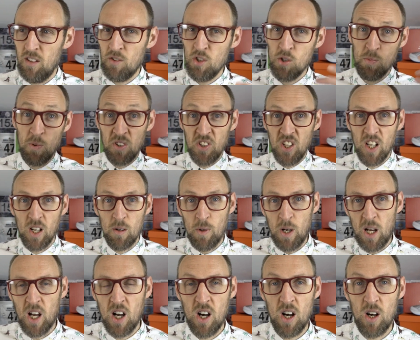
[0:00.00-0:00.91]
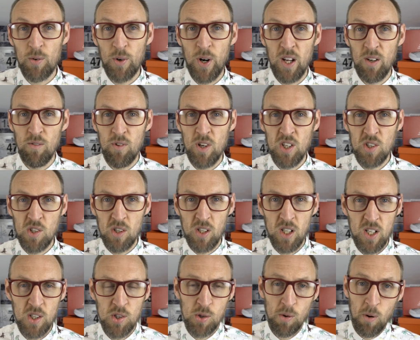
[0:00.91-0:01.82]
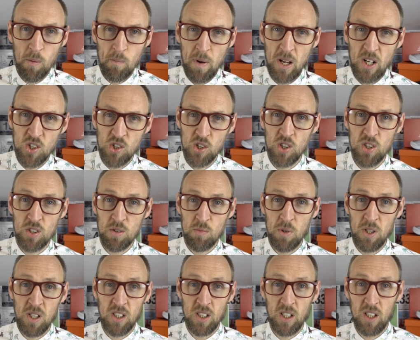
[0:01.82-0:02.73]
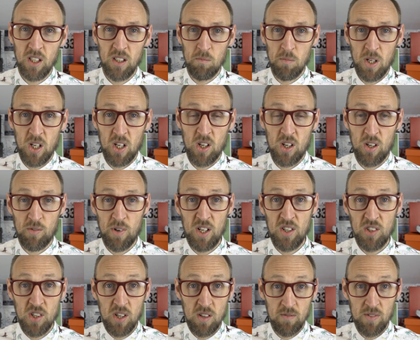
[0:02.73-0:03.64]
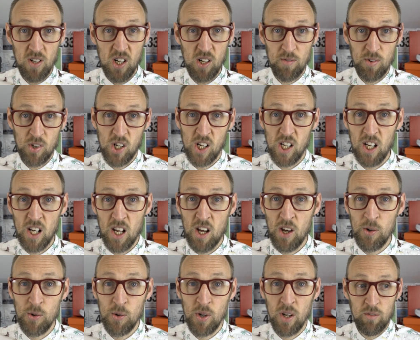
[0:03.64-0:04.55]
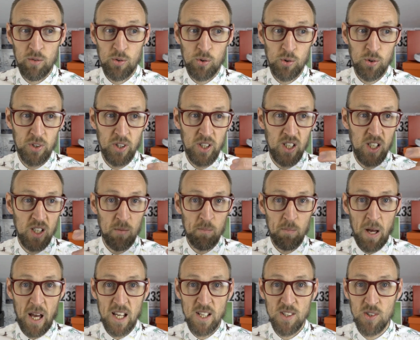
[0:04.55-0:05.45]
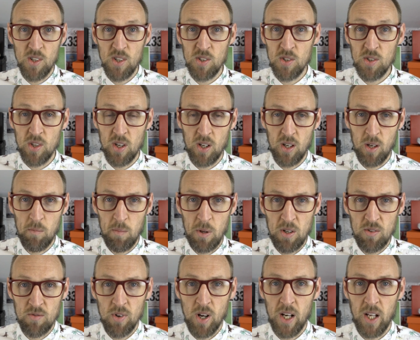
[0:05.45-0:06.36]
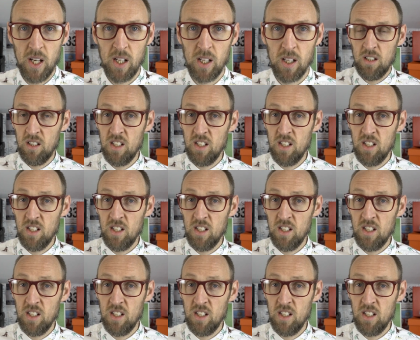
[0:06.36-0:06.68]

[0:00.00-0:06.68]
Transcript: I've just been thinking about heart rate recently. Someone mentioned to me that my heart rate seemed very, very low for the paces that I've been running.